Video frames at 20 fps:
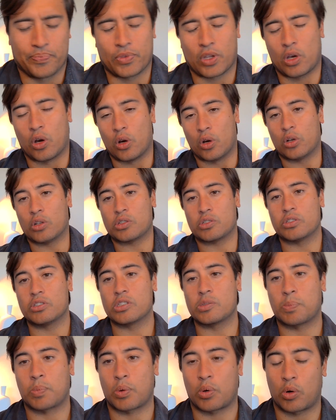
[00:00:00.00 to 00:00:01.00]
Hurston's
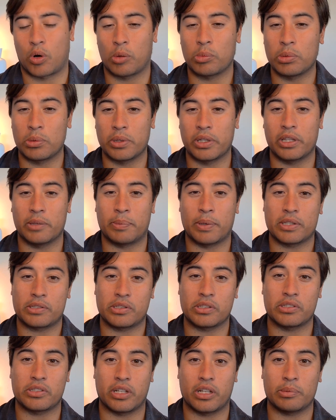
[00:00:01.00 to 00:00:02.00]
probably the best
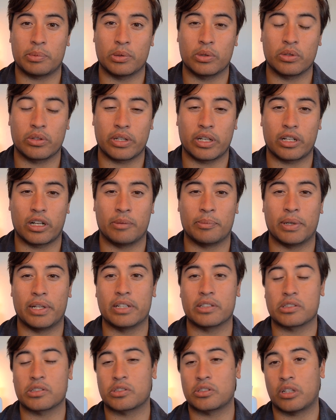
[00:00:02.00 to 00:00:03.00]
example of that.
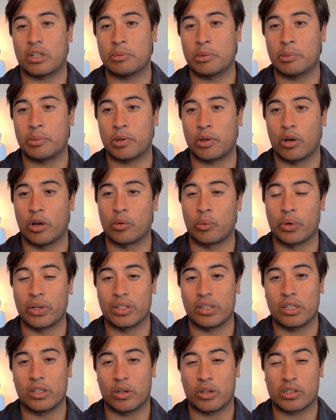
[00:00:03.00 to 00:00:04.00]
It's a suburb that I
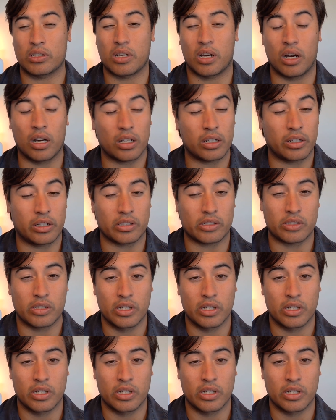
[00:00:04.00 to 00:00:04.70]
really like targeting.